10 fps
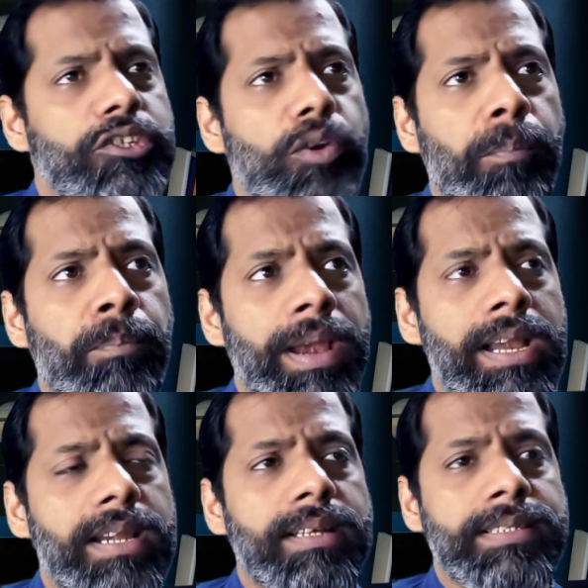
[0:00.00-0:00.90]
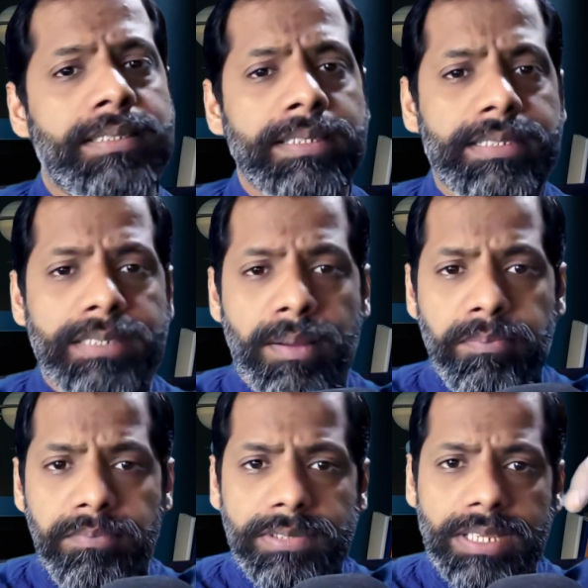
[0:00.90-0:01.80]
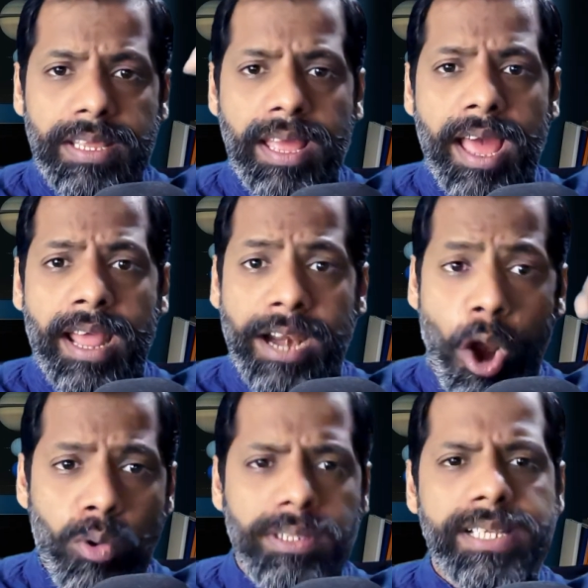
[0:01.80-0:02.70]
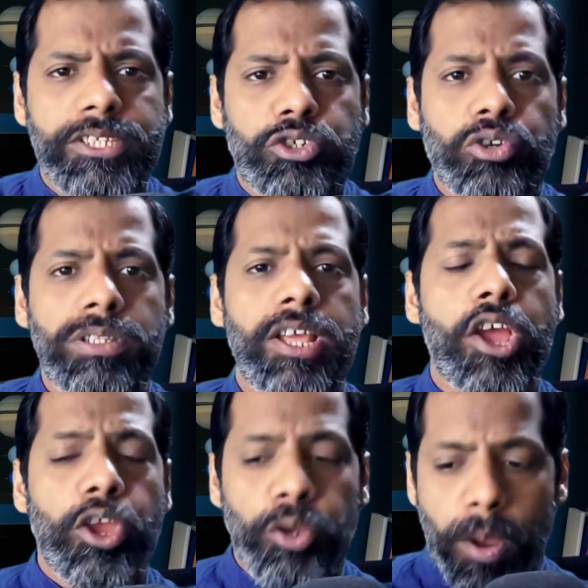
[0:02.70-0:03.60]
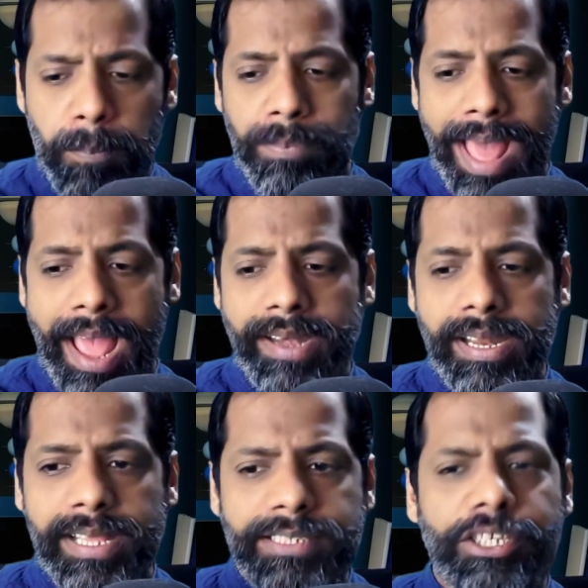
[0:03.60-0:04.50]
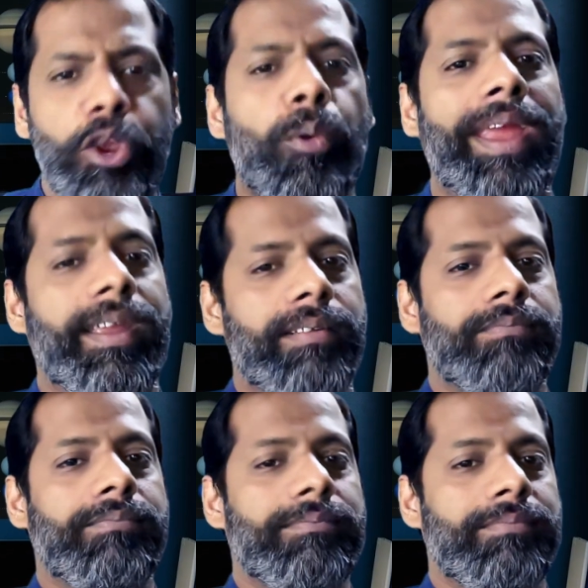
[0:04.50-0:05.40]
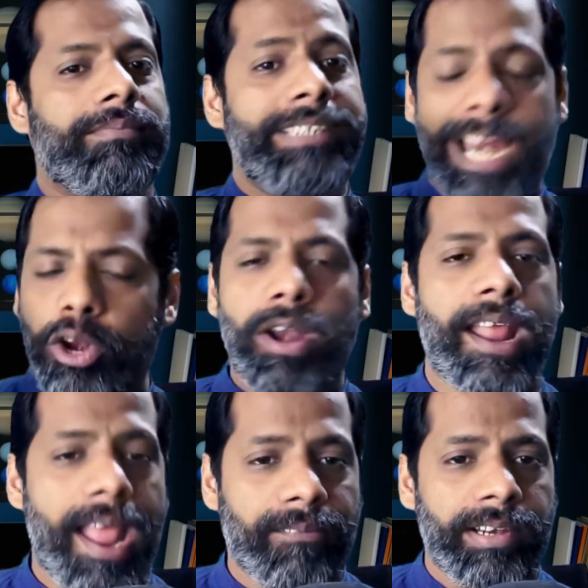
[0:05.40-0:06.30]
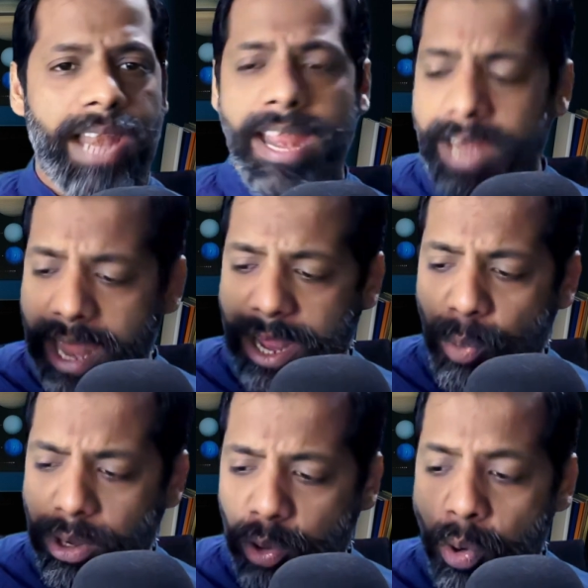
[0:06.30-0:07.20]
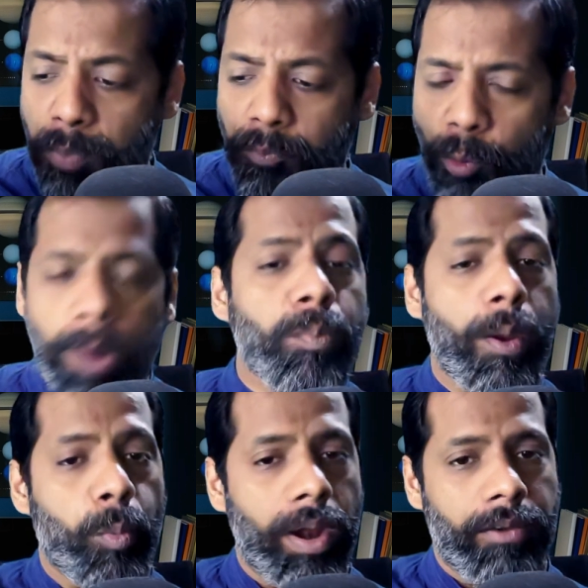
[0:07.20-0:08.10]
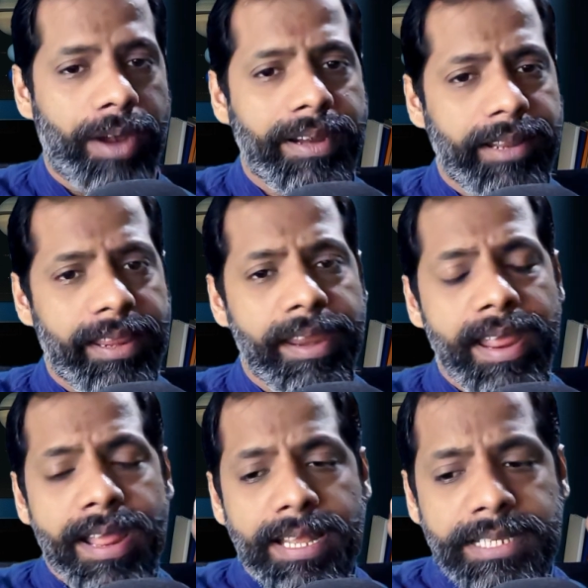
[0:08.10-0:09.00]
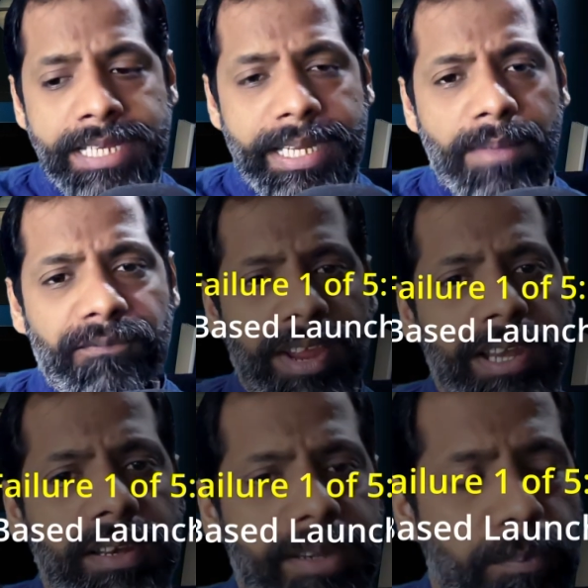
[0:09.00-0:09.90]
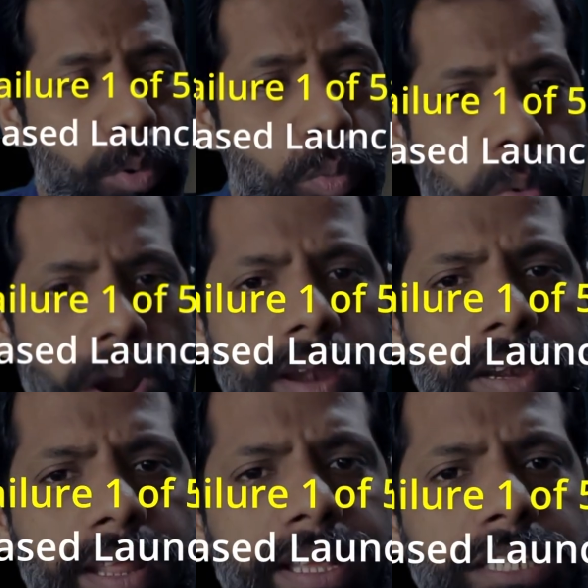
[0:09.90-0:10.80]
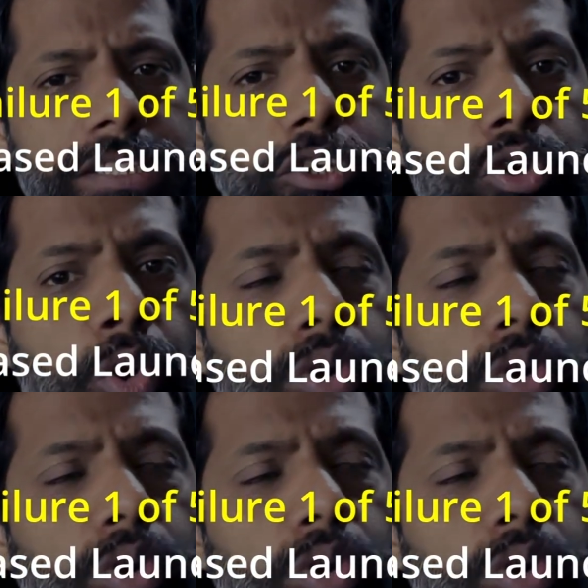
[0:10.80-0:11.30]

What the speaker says: you build systems around this truth, your plan is DOA, dead on arrival. And I want to go one by one, right? The GTM failure number 1 is no